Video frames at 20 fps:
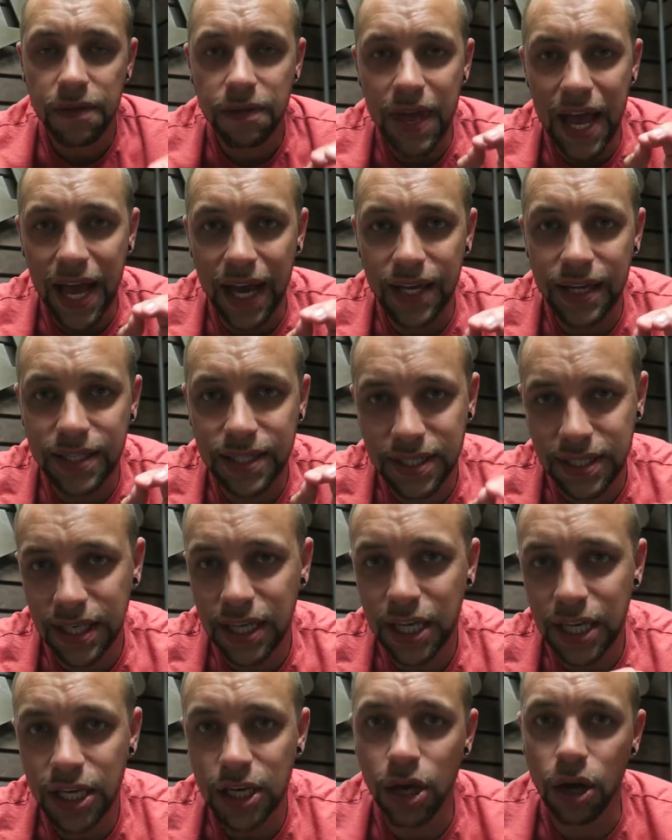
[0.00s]
that
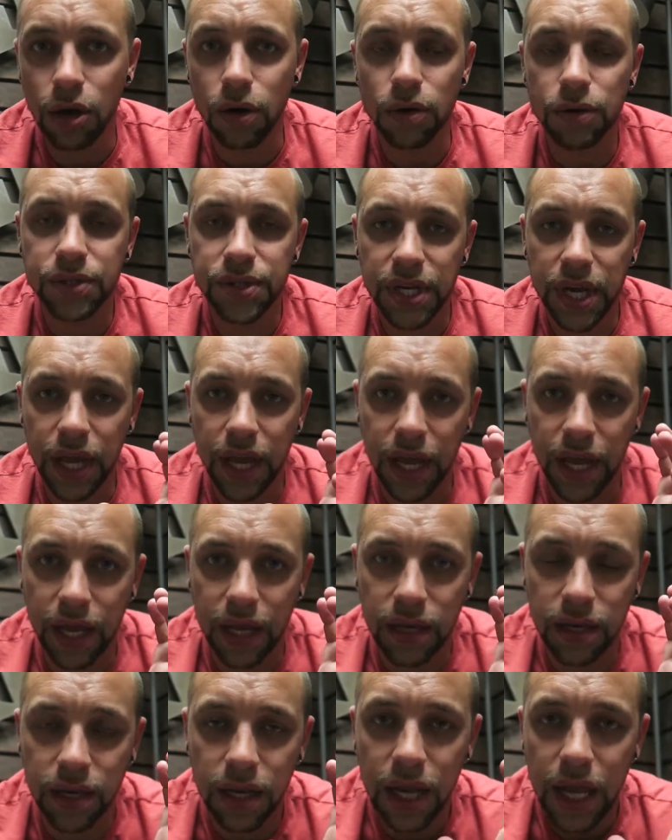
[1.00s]
CEOs
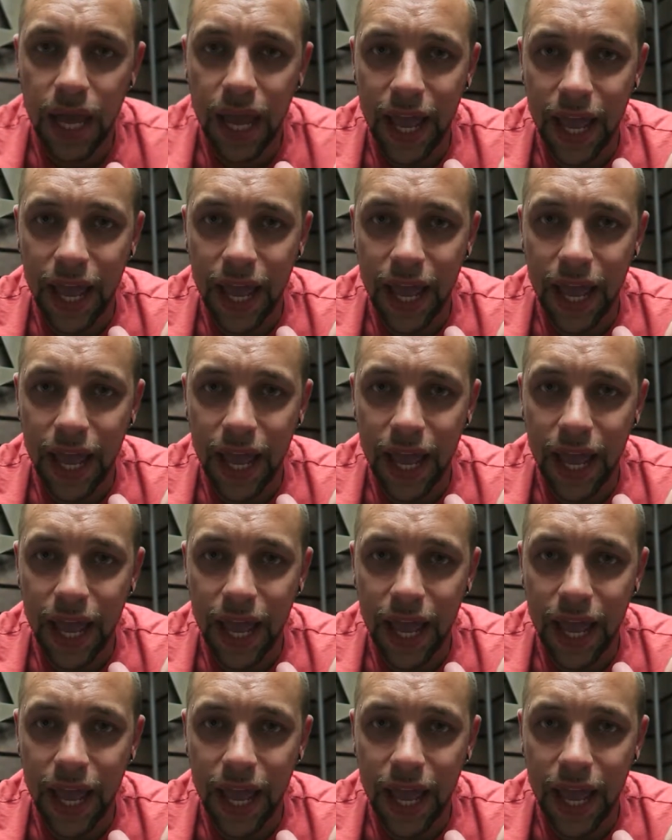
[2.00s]
and